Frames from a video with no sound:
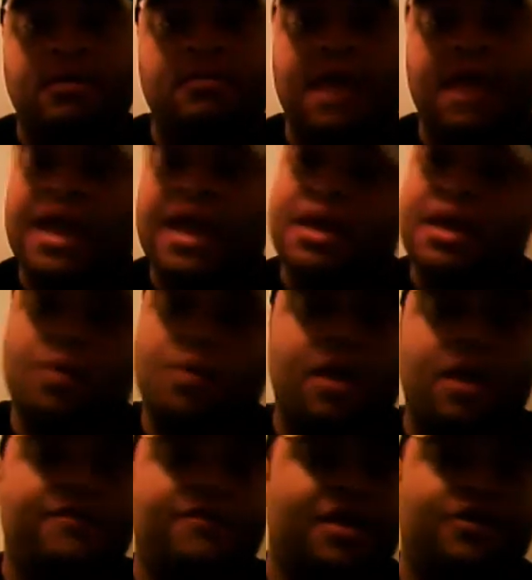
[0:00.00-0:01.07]
and he wanted to
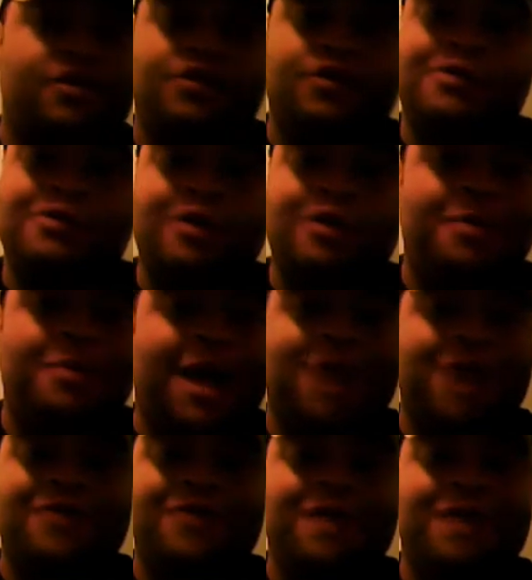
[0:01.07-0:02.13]
be a Tombstone Power
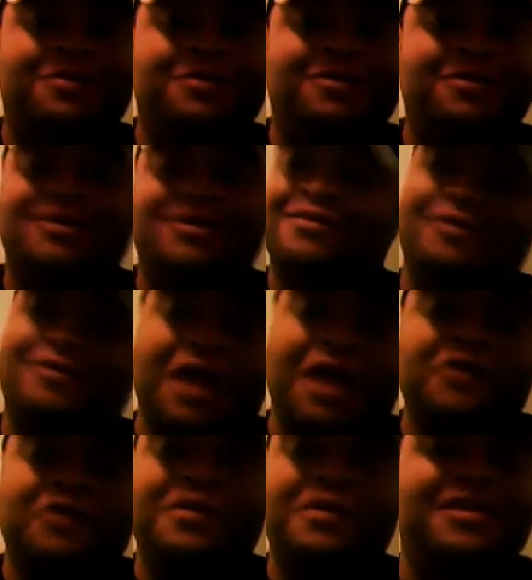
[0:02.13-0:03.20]
Driver.
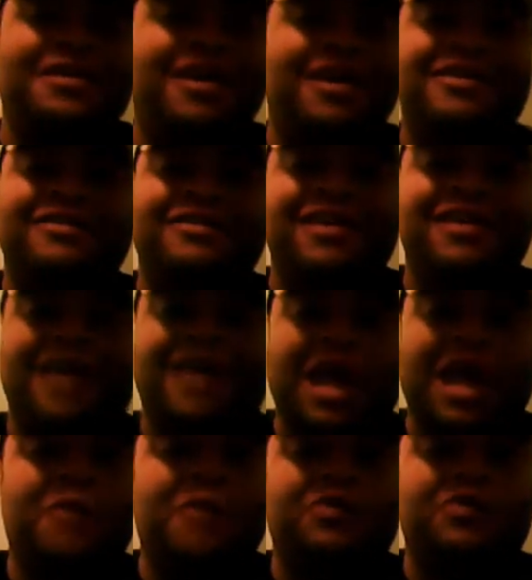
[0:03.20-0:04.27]
Fans went nuts, and
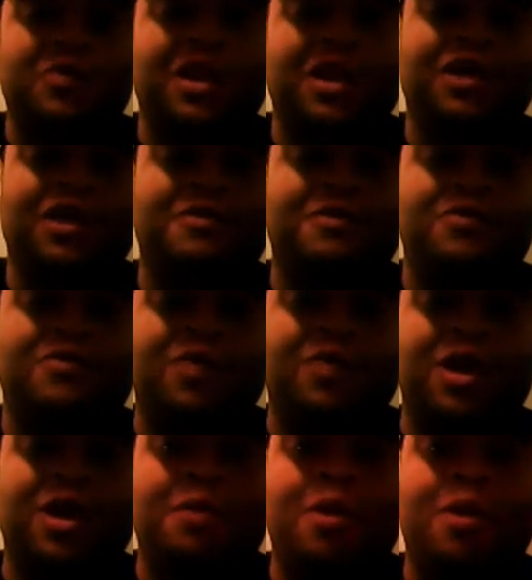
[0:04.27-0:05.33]
it was a really good
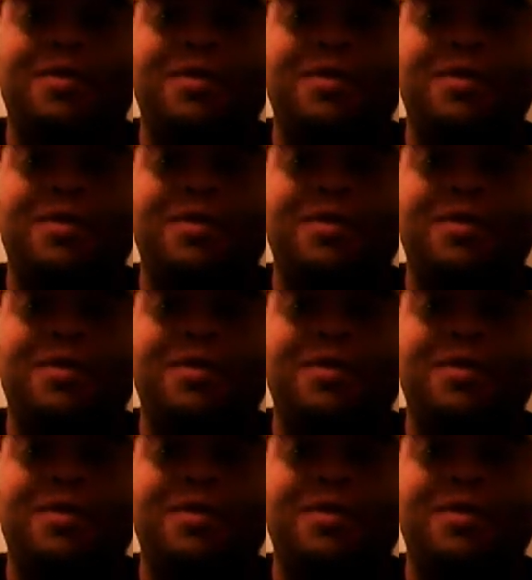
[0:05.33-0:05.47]
moment